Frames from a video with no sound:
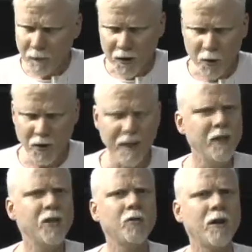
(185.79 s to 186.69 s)
Usually,
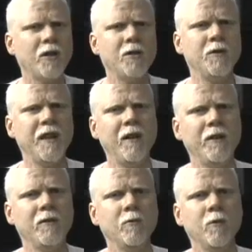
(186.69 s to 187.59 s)
the instructions will tell
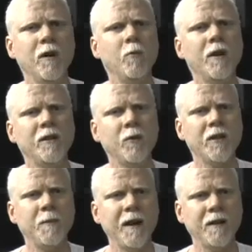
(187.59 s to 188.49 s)
you uh, what to
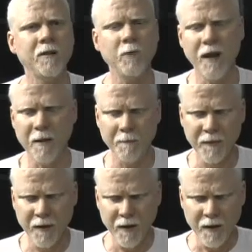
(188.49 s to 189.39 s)
expect as well.
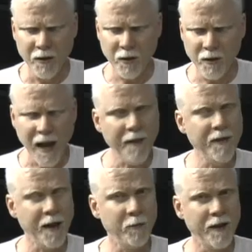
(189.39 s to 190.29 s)
So you'll have
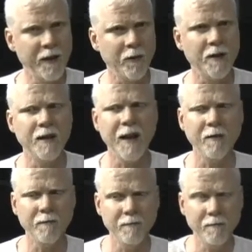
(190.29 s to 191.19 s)
that reading written
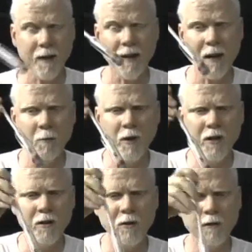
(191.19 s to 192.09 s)
down, and then when
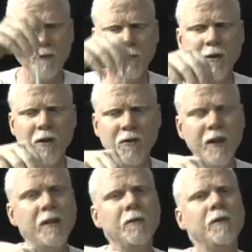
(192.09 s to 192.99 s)
you when you
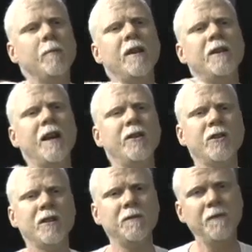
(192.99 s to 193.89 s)
think your
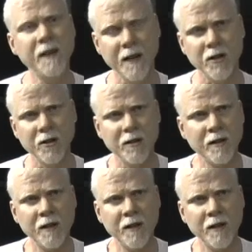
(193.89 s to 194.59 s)
fermentation is finished,